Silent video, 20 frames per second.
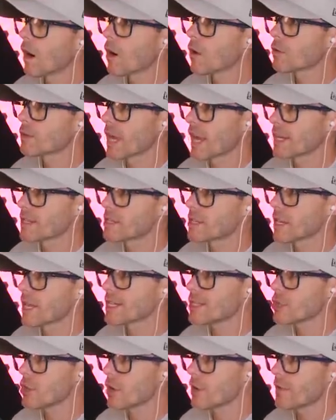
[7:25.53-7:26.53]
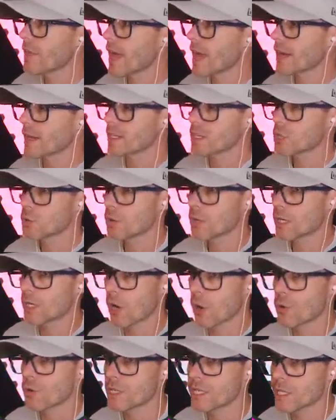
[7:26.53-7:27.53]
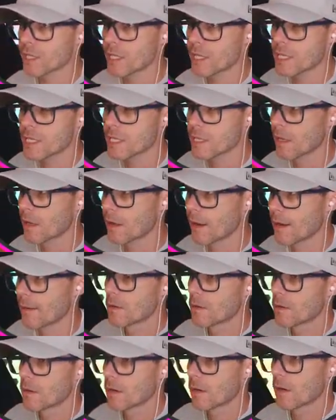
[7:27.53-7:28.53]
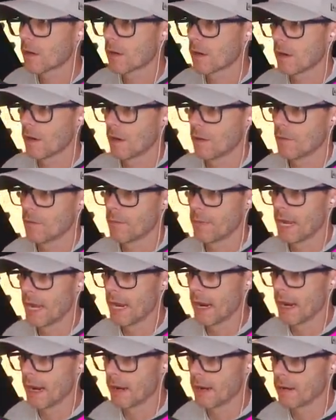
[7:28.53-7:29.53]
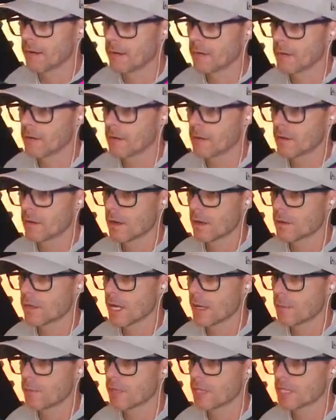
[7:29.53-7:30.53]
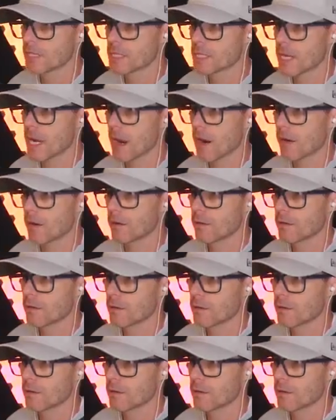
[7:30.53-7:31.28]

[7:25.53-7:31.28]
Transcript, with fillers: Okay, so that turned that into a ghostly slime. Oh, man. Okay, blessed carrot.